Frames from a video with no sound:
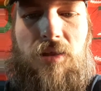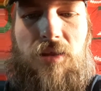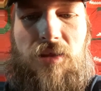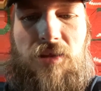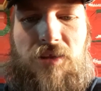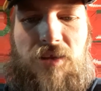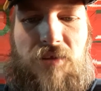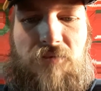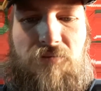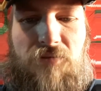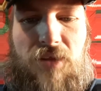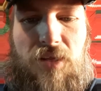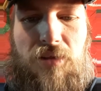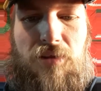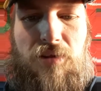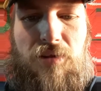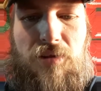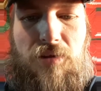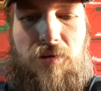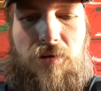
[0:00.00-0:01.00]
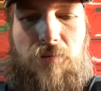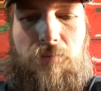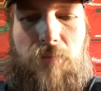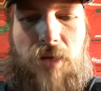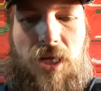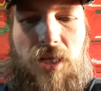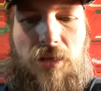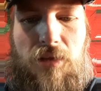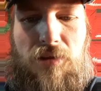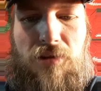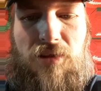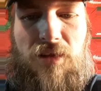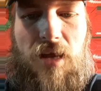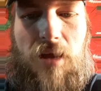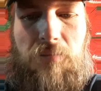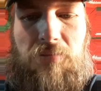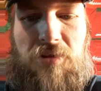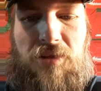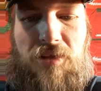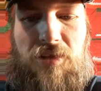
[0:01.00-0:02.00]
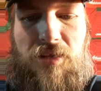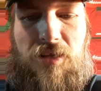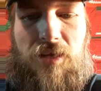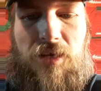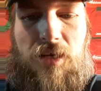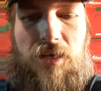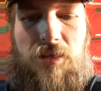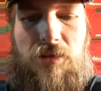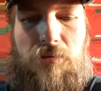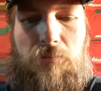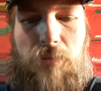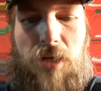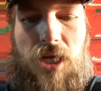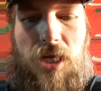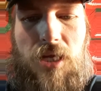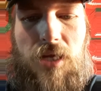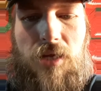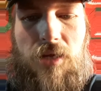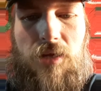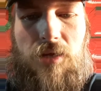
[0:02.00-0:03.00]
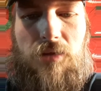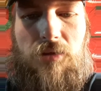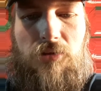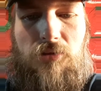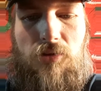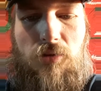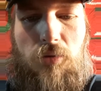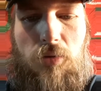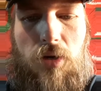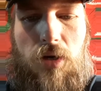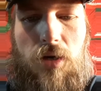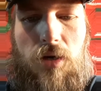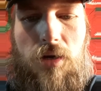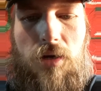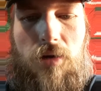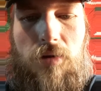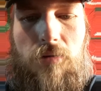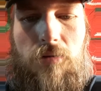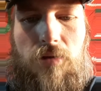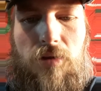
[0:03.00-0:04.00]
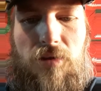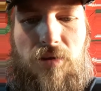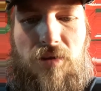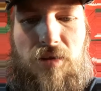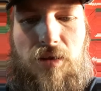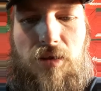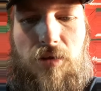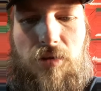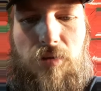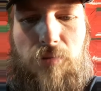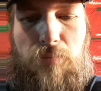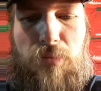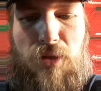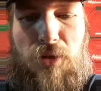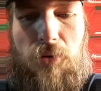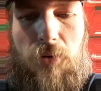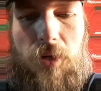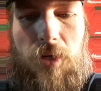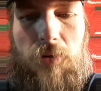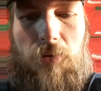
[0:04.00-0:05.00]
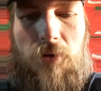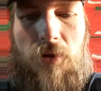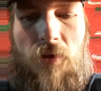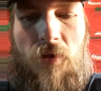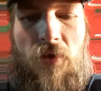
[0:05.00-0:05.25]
The defense is going to make the stops that they need to make to uh, secure the blowout.